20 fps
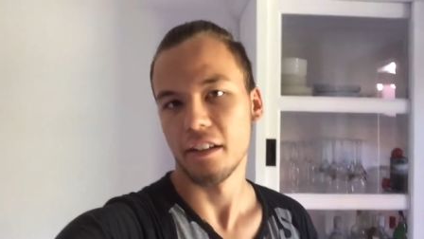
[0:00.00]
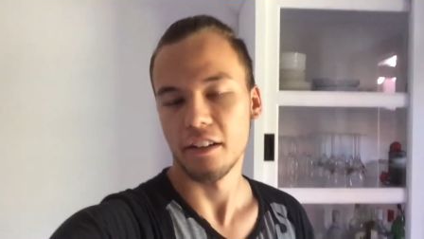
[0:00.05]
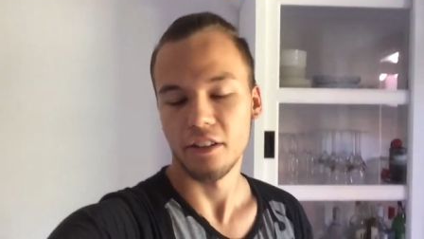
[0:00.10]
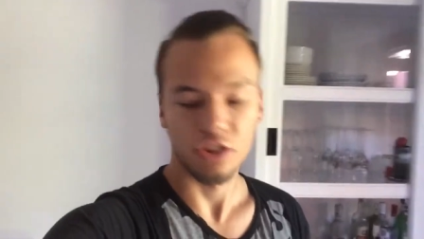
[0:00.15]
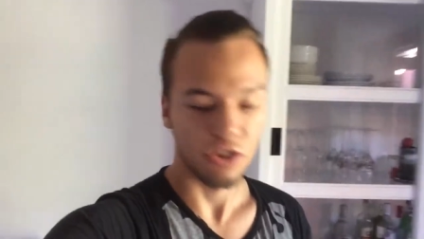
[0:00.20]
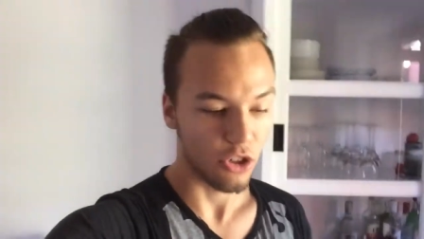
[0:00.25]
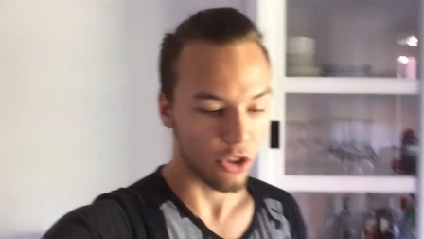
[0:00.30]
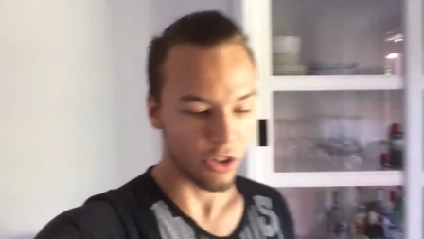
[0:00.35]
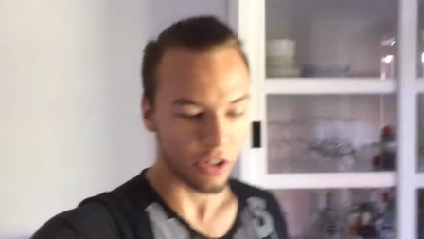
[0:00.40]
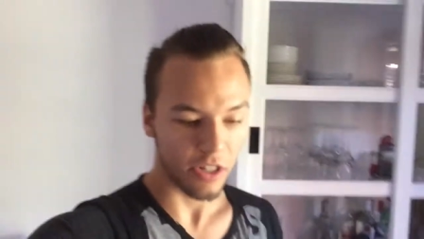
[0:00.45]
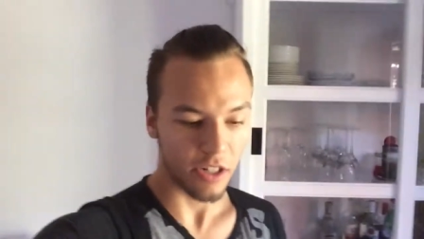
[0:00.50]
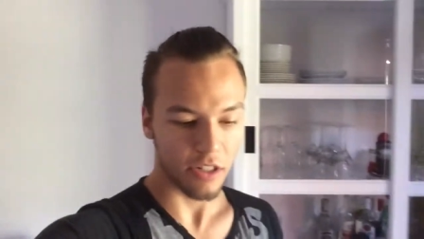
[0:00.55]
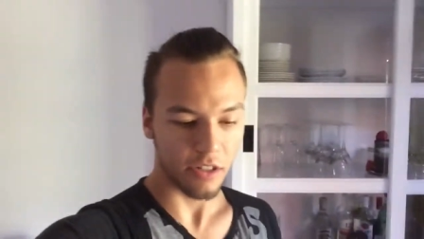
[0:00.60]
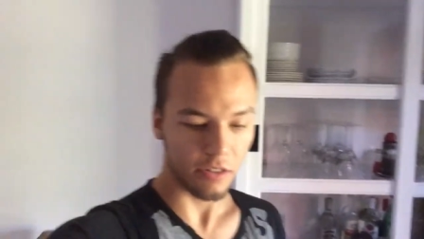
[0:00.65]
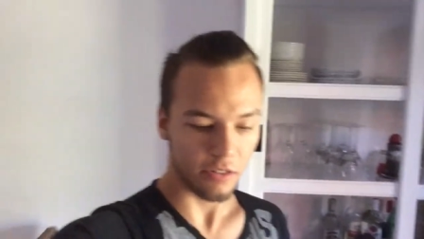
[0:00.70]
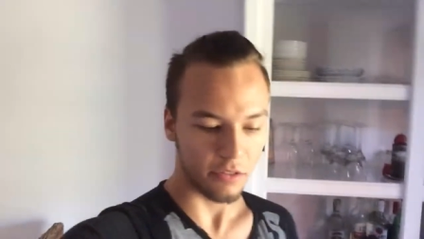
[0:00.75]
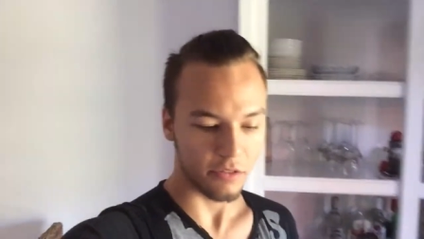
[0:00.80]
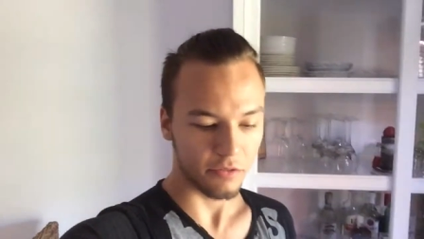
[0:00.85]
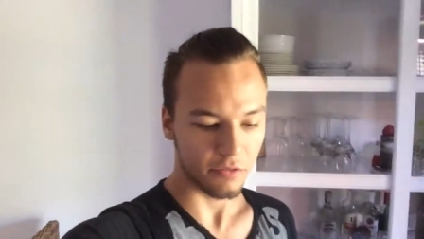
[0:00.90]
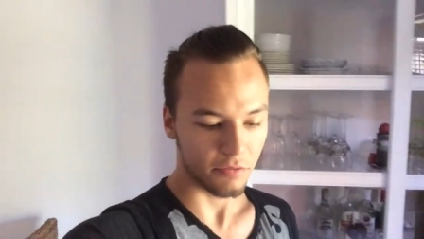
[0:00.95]
enjoyed
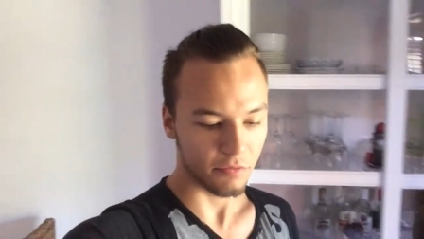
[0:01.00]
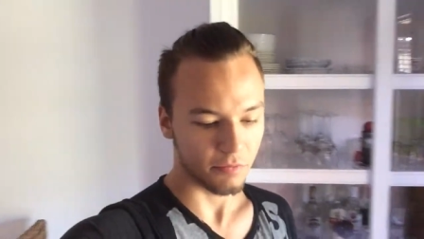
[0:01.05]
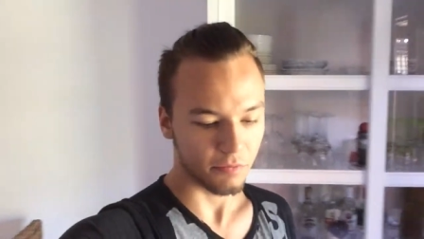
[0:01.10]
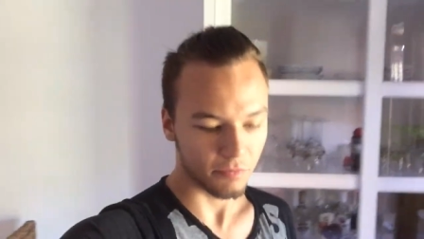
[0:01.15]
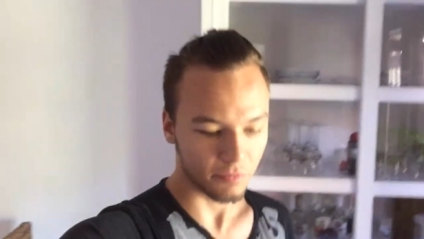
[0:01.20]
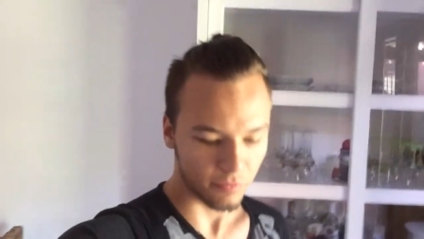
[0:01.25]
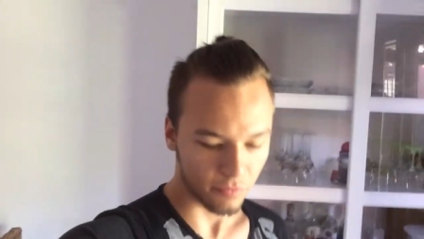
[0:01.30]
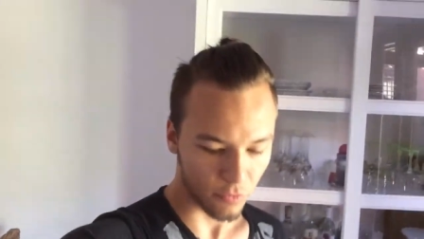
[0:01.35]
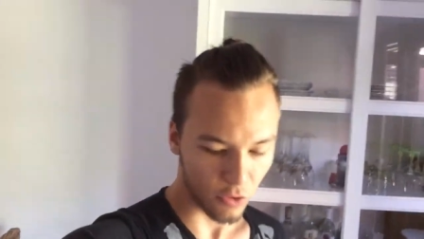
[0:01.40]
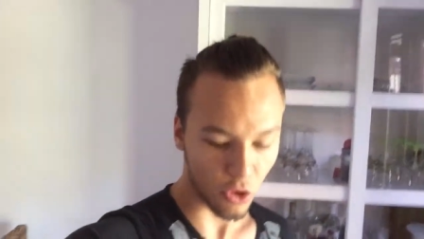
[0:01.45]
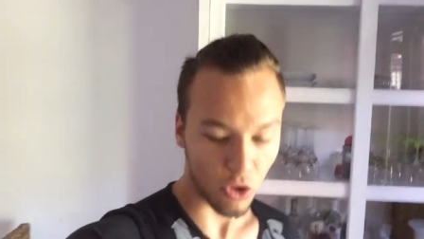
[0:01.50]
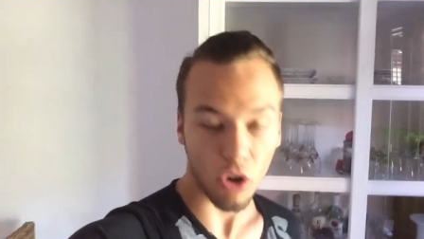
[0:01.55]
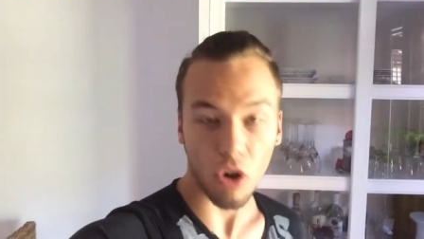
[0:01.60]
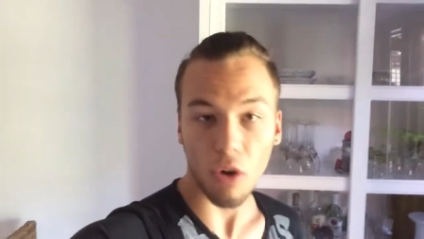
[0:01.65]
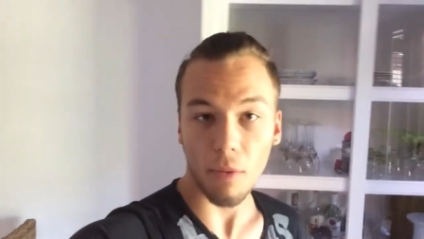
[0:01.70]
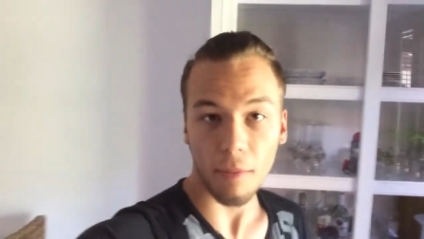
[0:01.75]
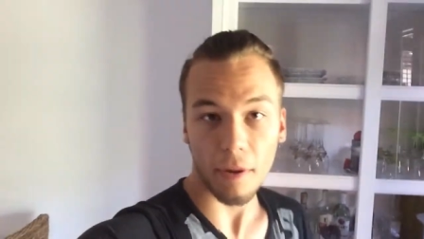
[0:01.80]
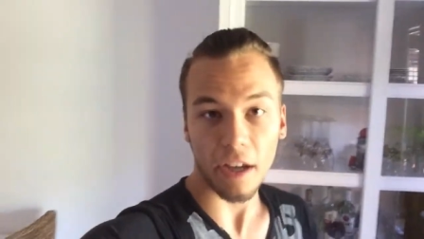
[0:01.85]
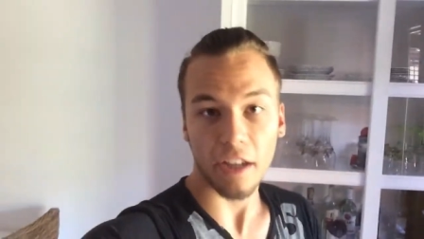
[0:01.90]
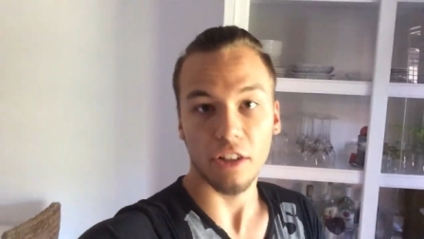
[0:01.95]
it. So I
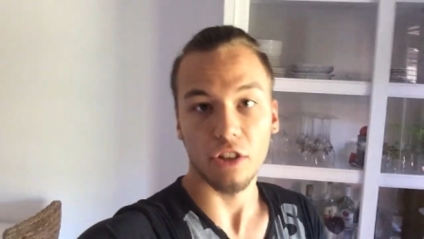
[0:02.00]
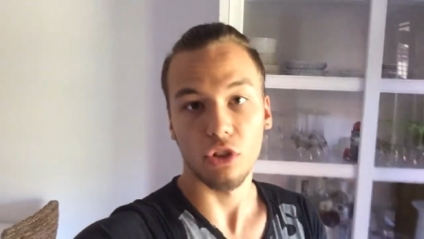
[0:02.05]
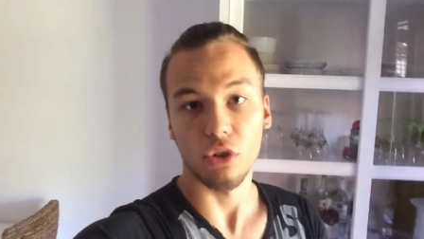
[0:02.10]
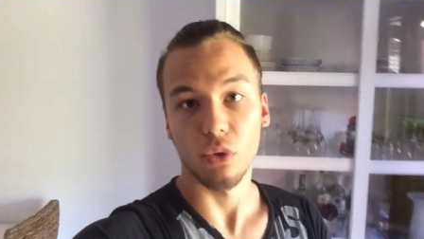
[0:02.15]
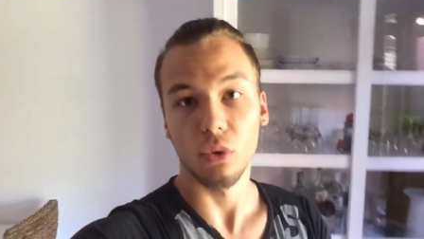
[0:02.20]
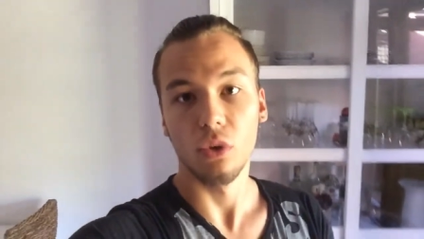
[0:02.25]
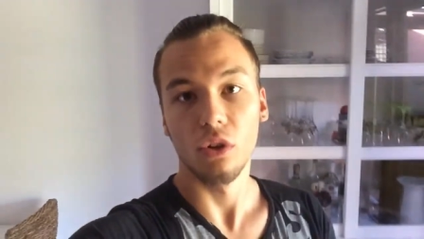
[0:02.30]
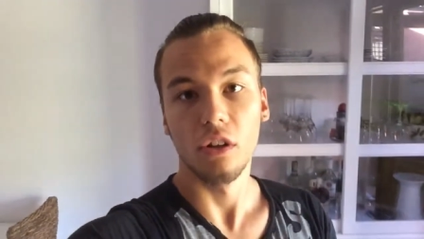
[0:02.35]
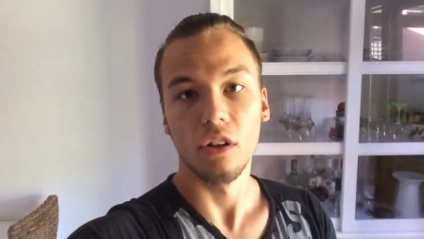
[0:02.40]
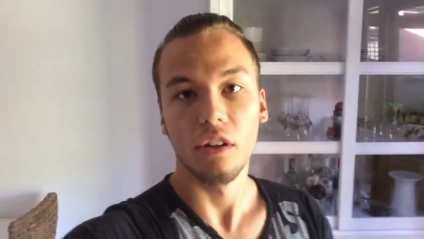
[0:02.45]
hope I do.